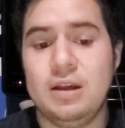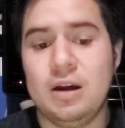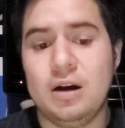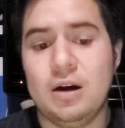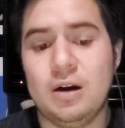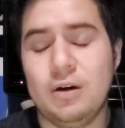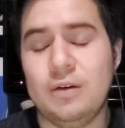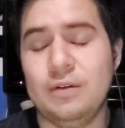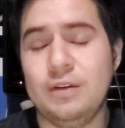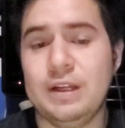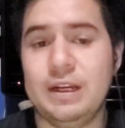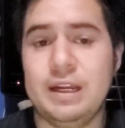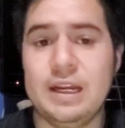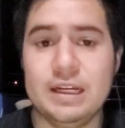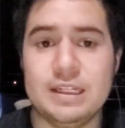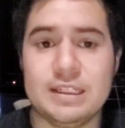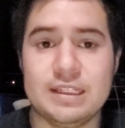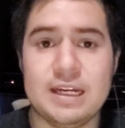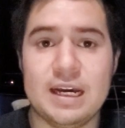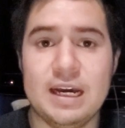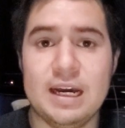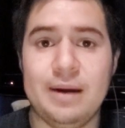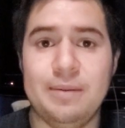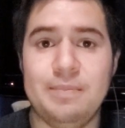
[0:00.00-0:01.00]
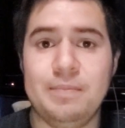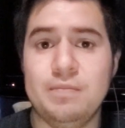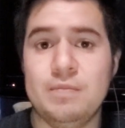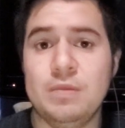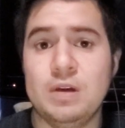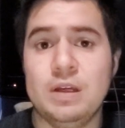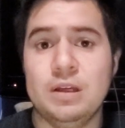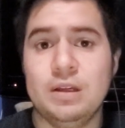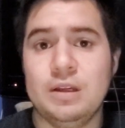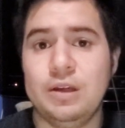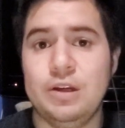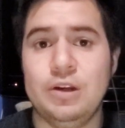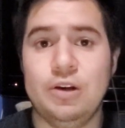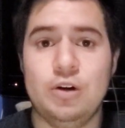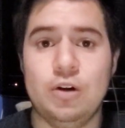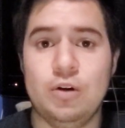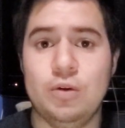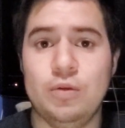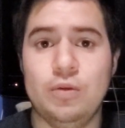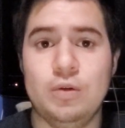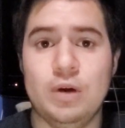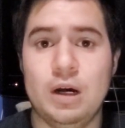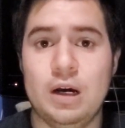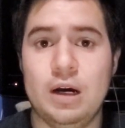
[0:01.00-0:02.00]
oh, the next time,
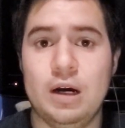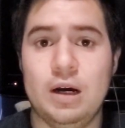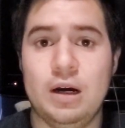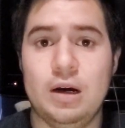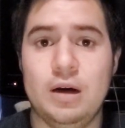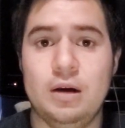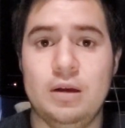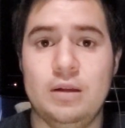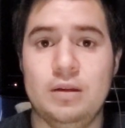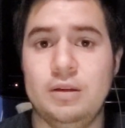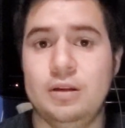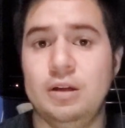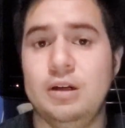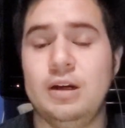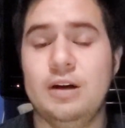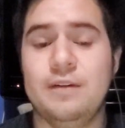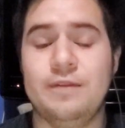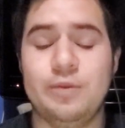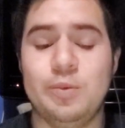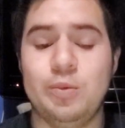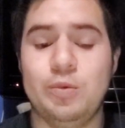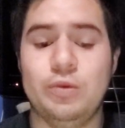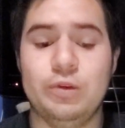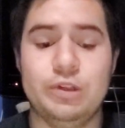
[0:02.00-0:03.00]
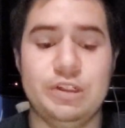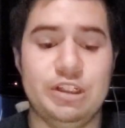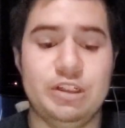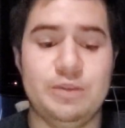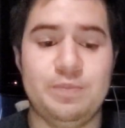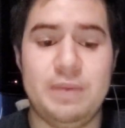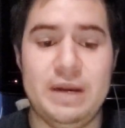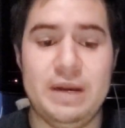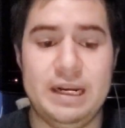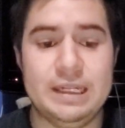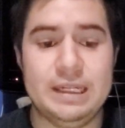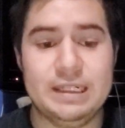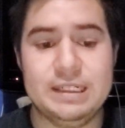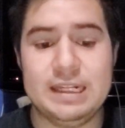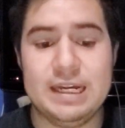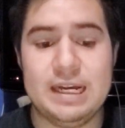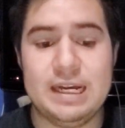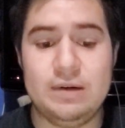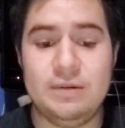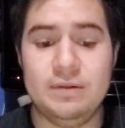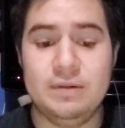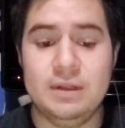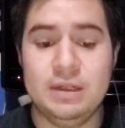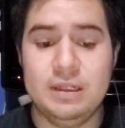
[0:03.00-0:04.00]
the government will just bail us
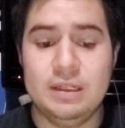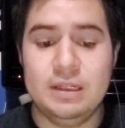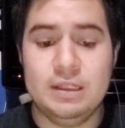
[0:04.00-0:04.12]
out.